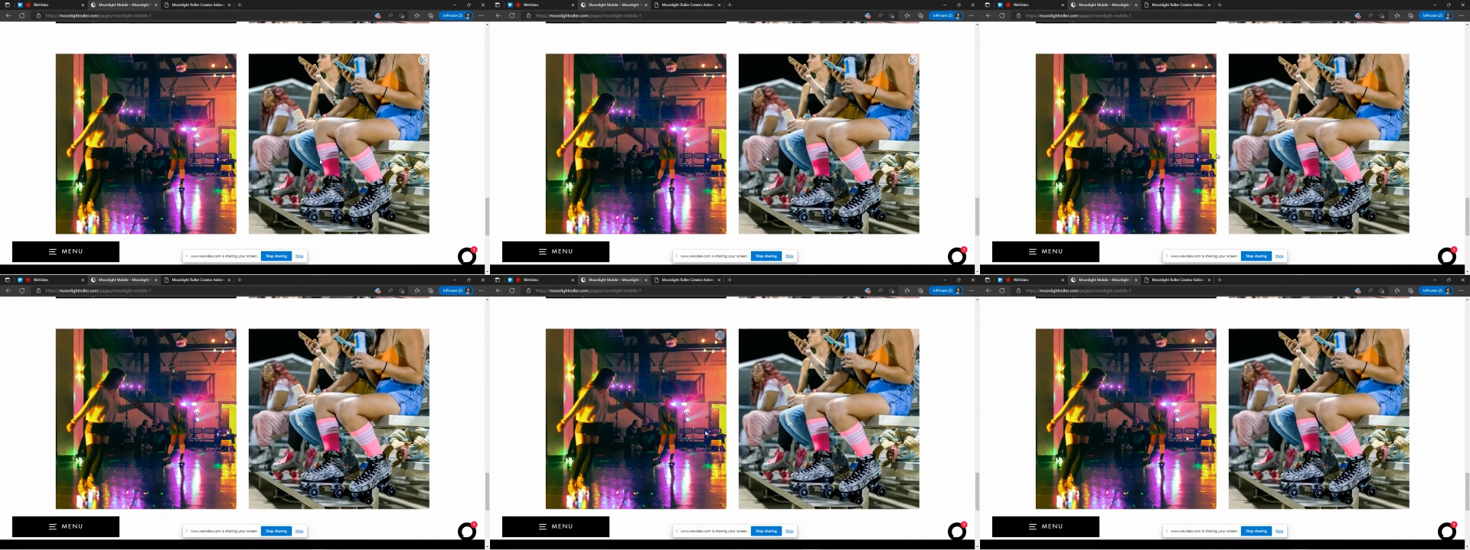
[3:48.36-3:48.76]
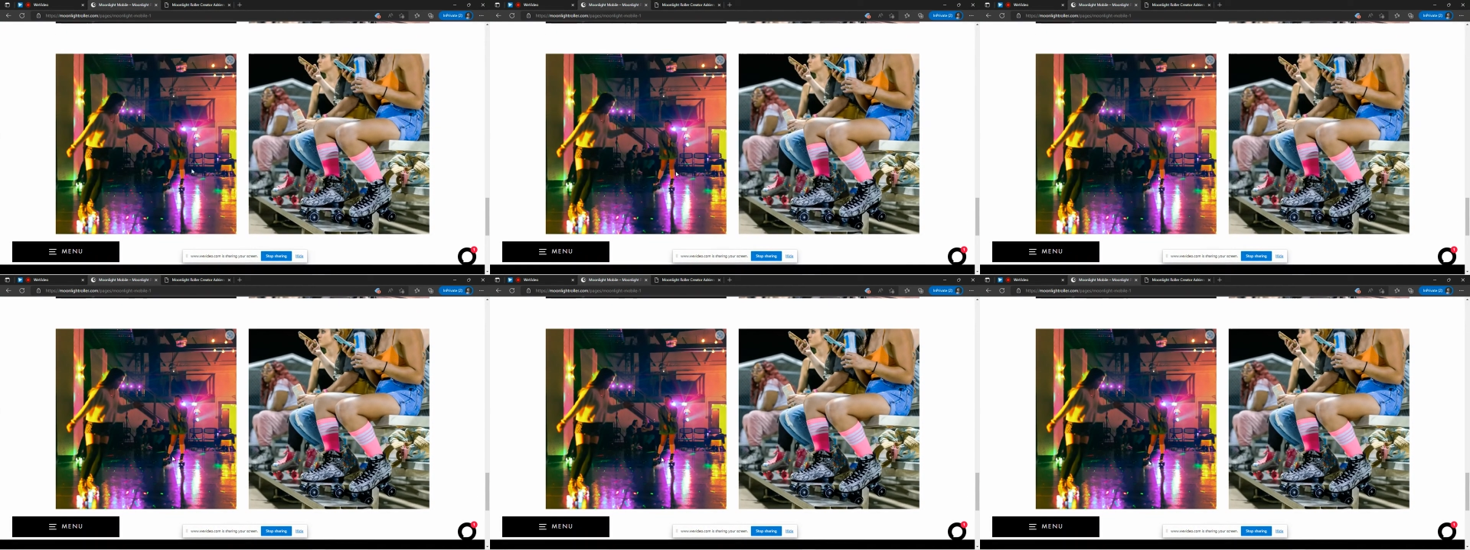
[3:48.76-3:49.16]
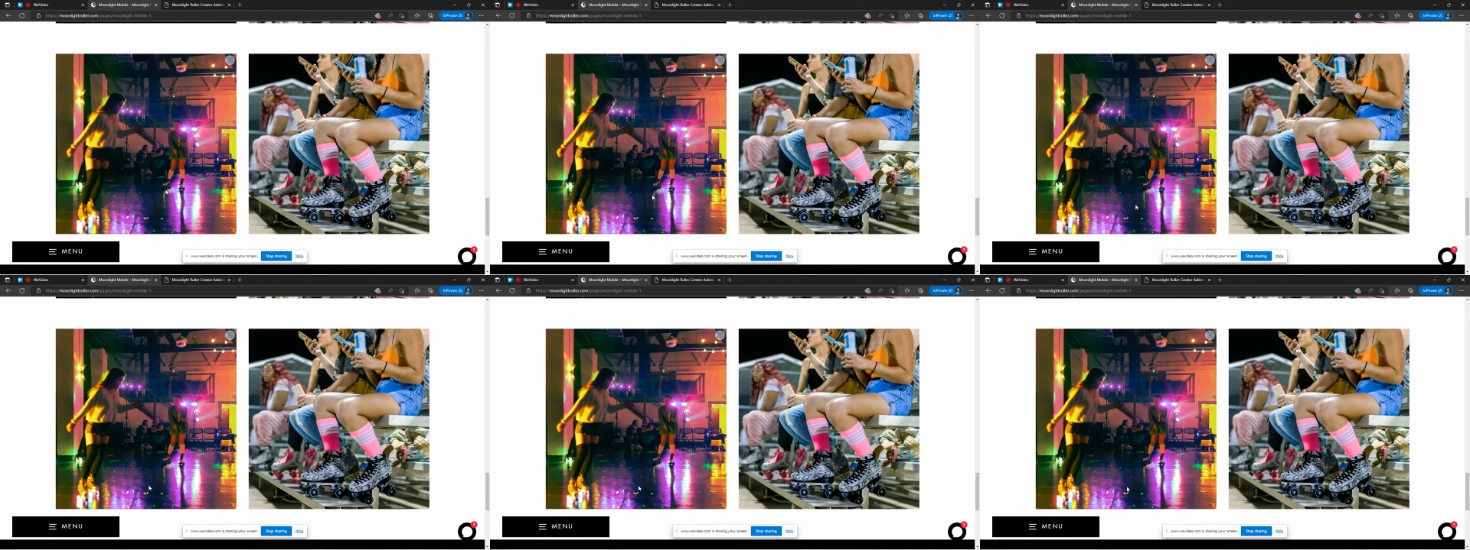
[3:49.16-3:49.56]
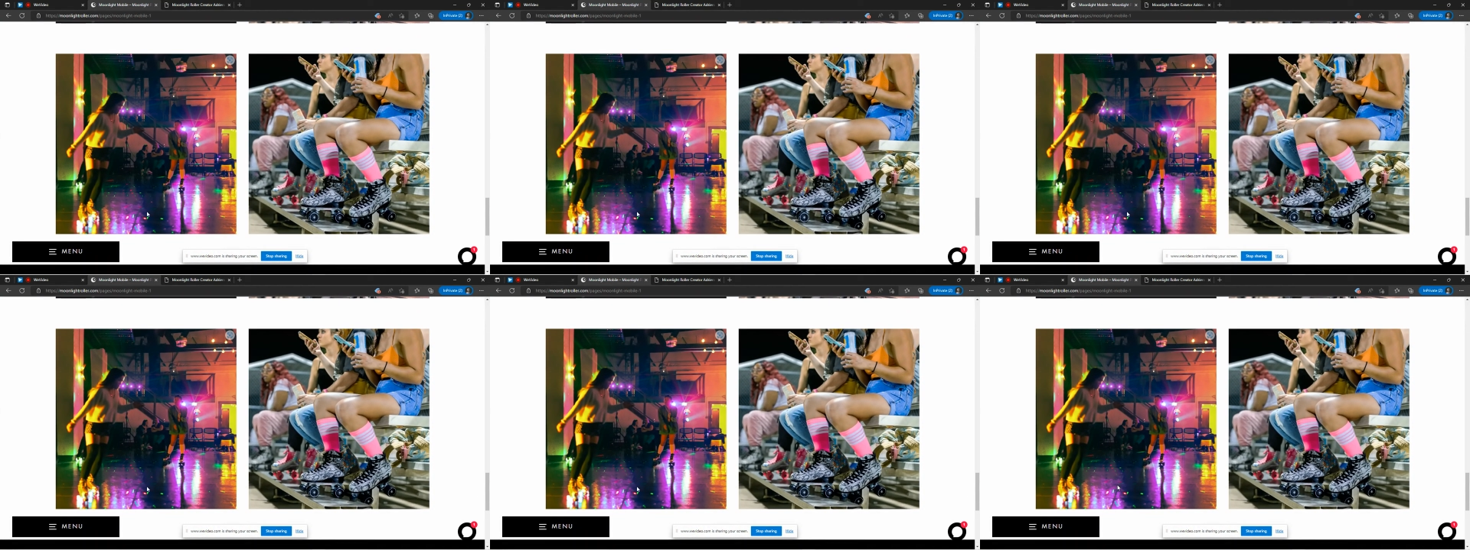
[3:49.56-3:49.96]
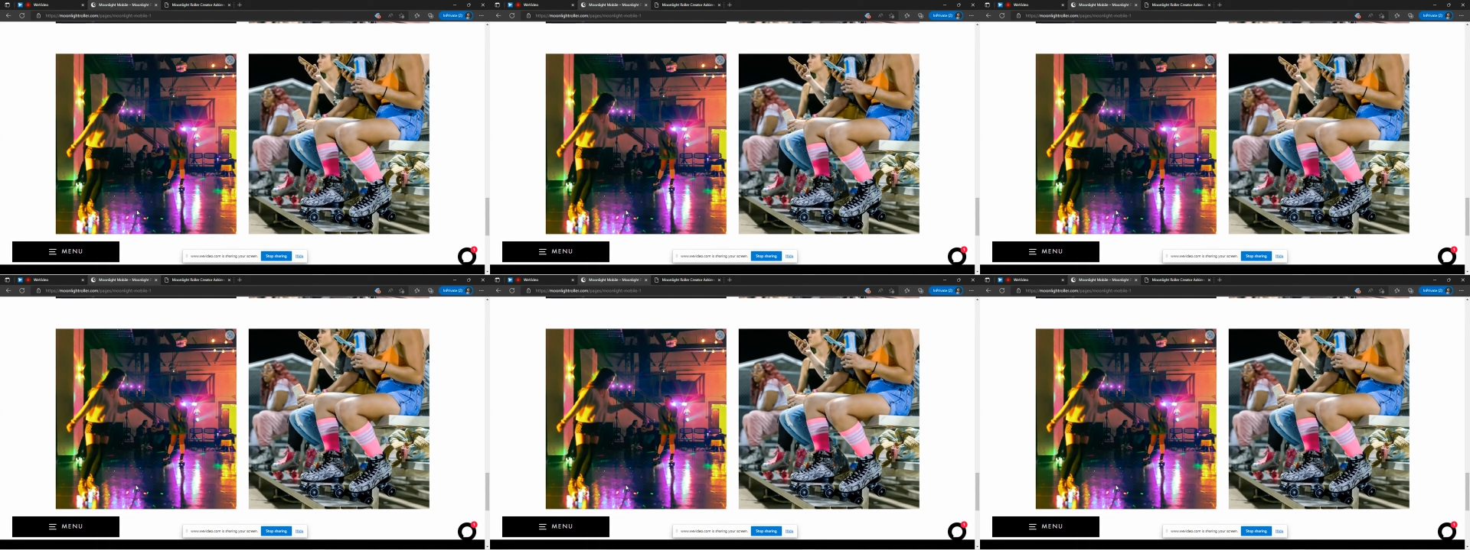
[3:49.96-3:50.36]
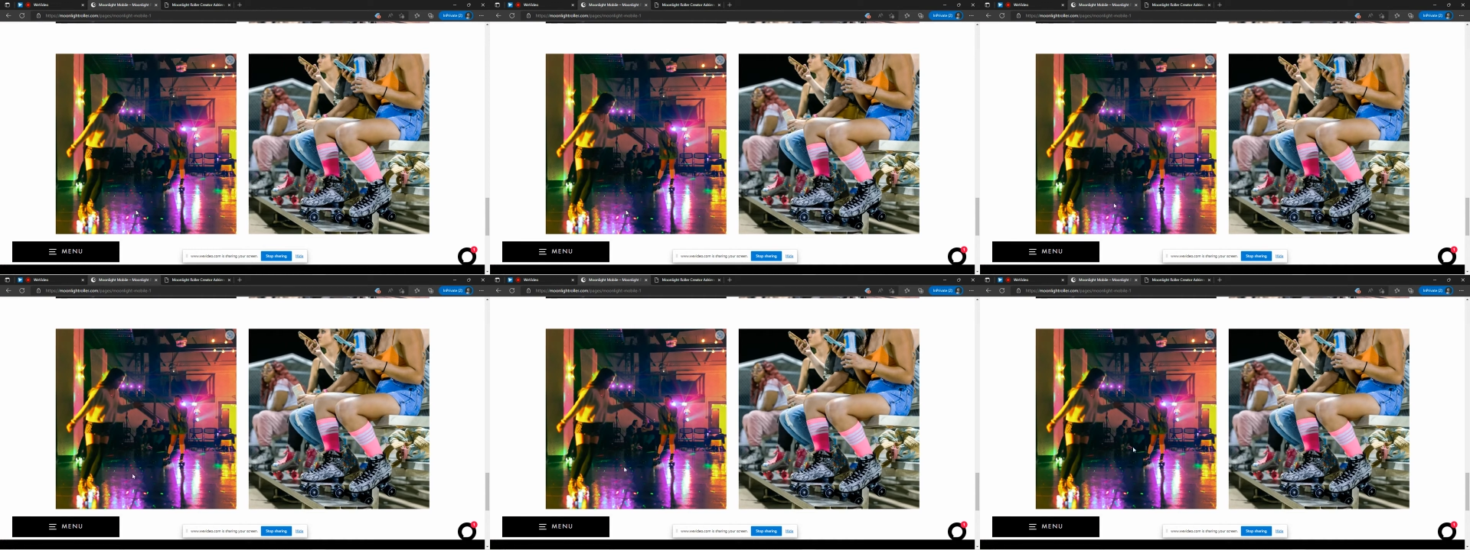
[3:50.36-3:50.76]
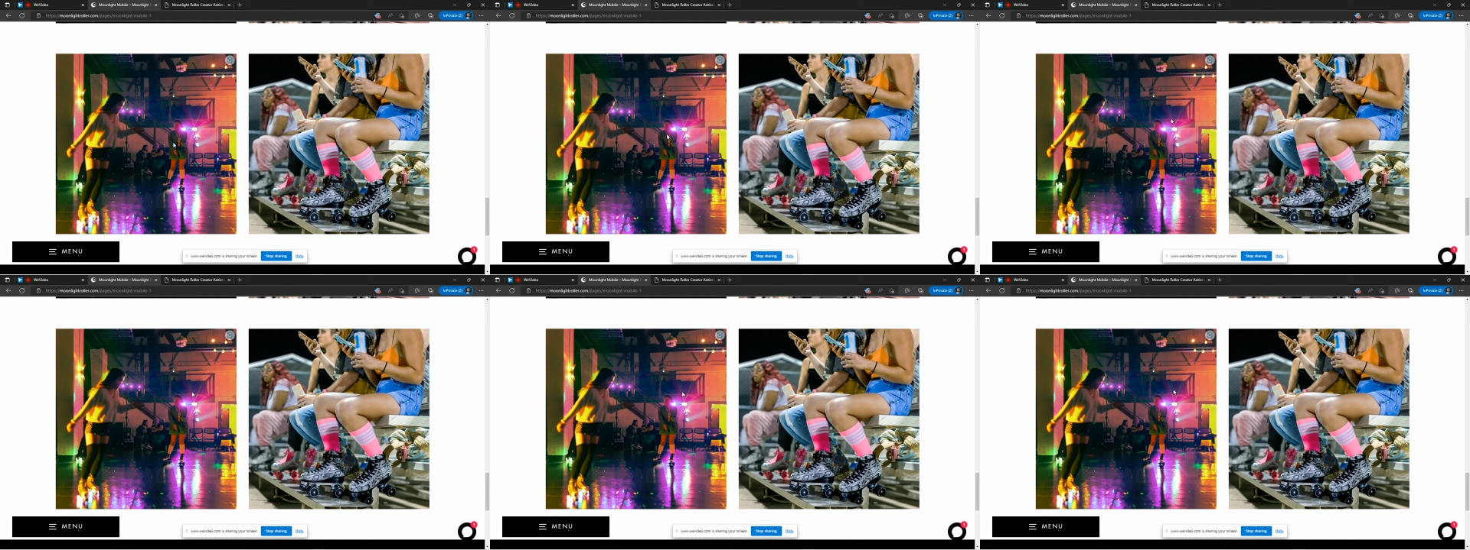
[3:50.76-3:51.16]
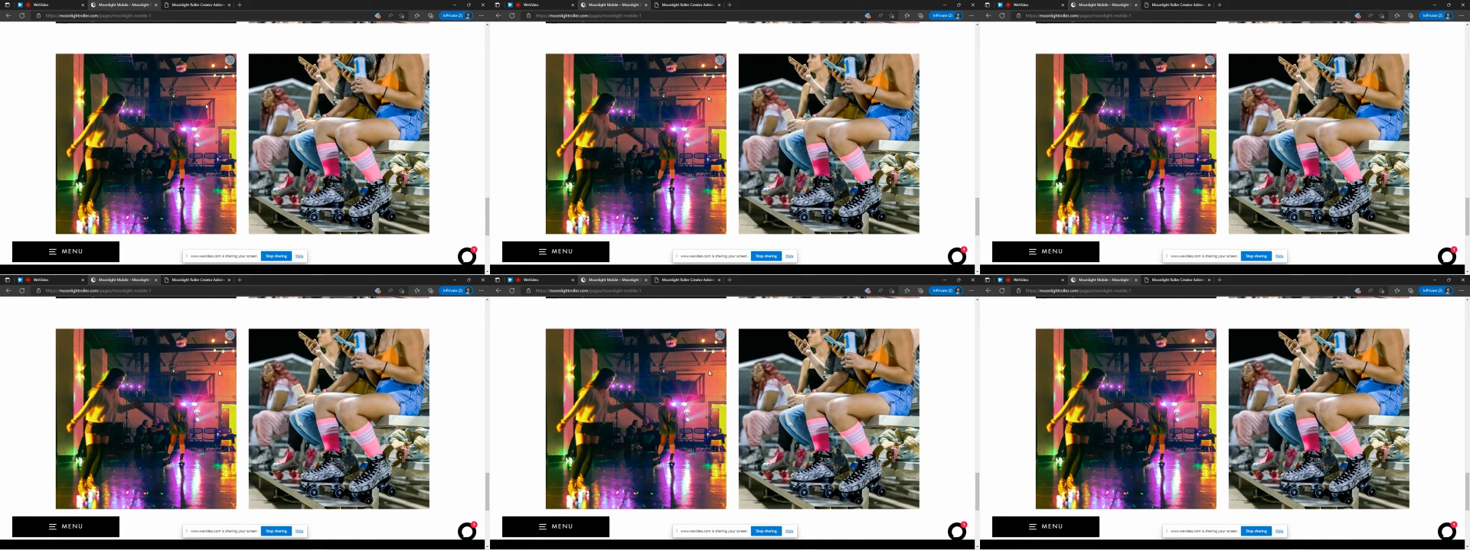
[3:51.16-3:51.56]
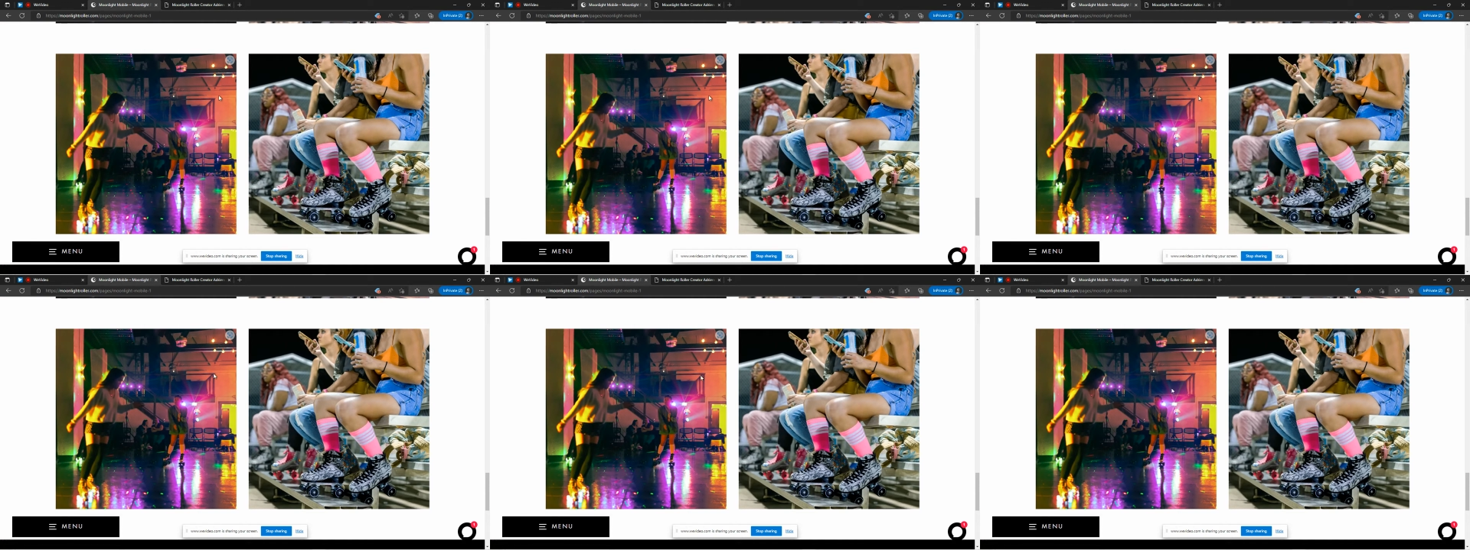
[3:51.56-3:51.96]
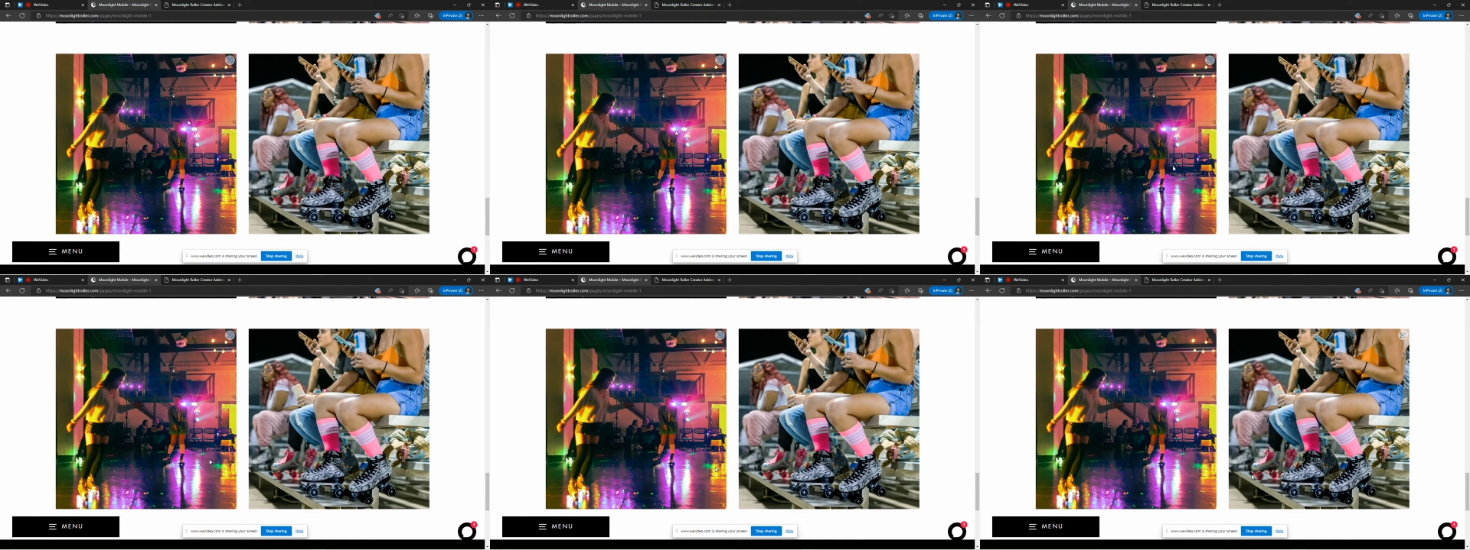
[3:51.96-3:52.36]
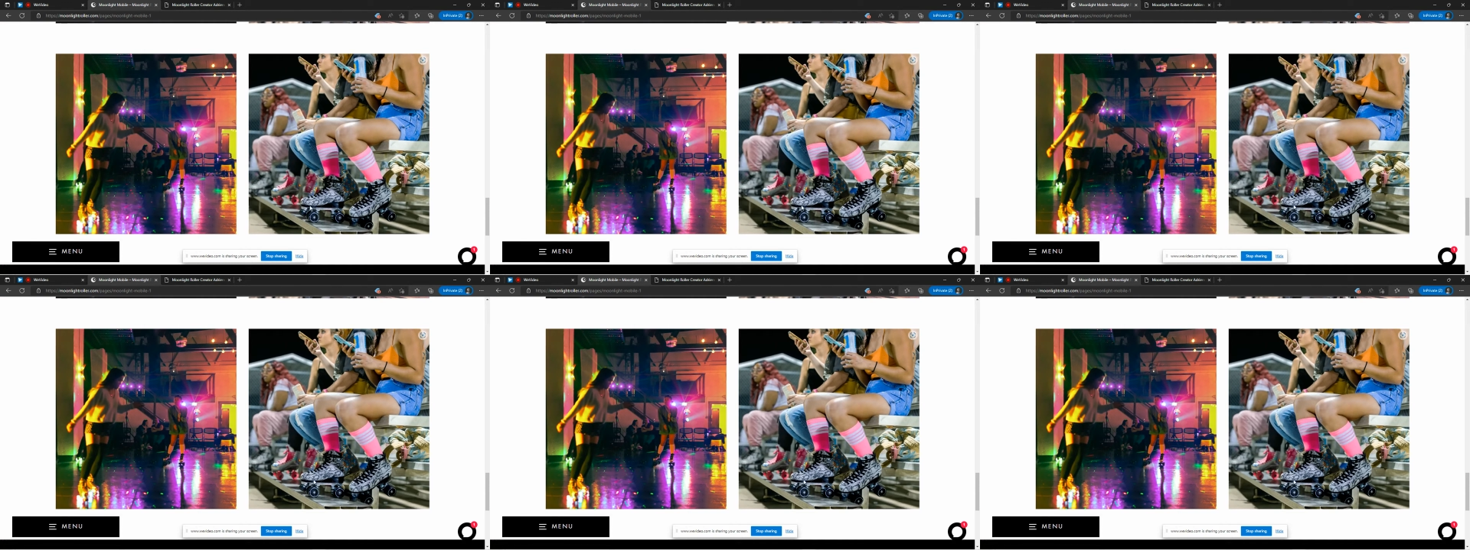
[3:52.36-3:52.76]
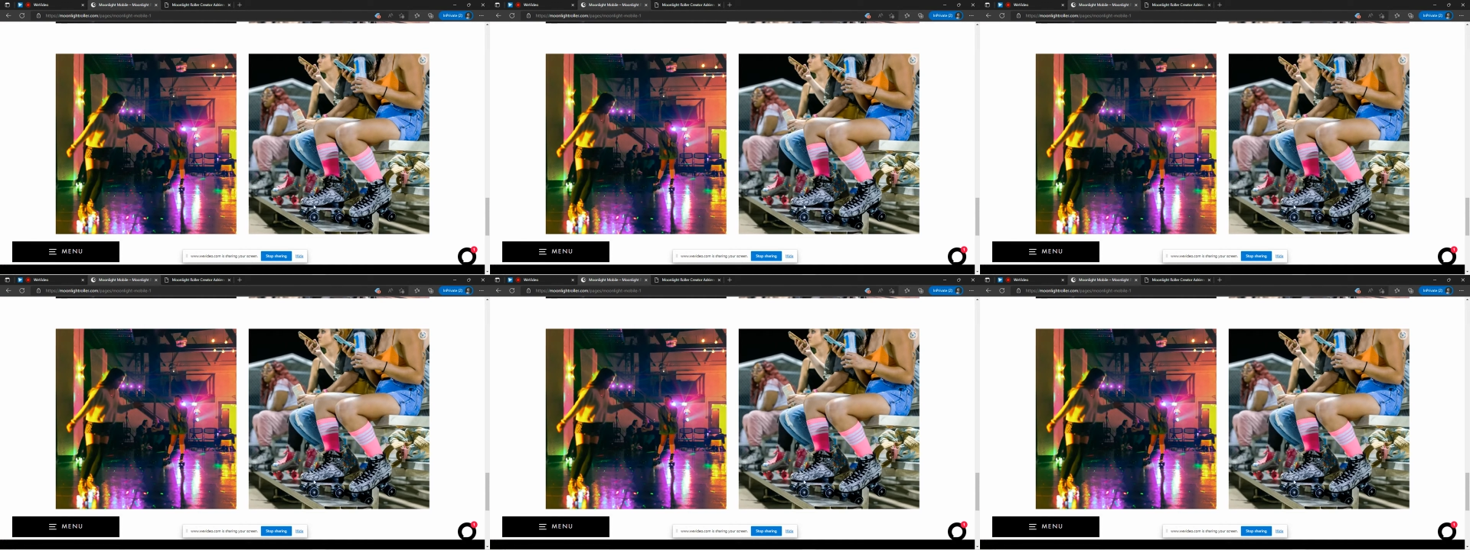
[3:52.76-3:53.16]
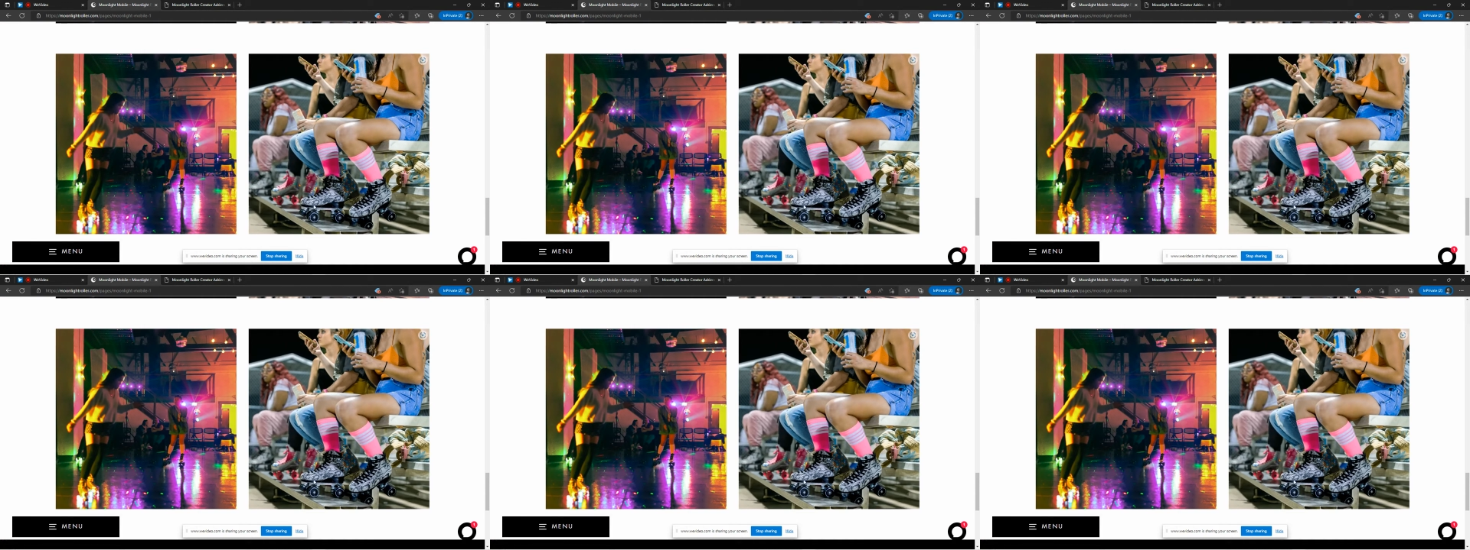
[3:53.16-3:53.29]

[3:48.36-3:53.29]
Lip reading: (no speaker visible)